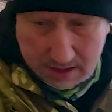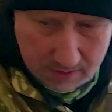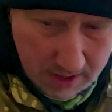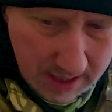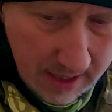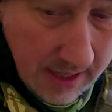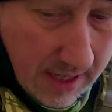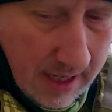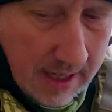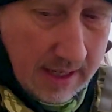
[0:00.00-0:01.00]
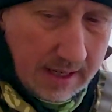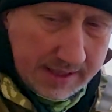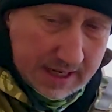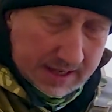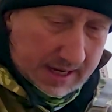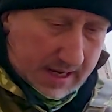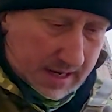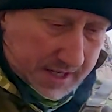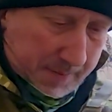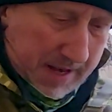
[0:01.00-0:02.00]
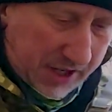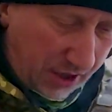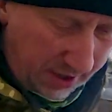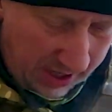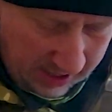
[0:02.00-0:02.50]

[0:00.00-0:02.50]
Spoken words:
Right, let's get the spinach on.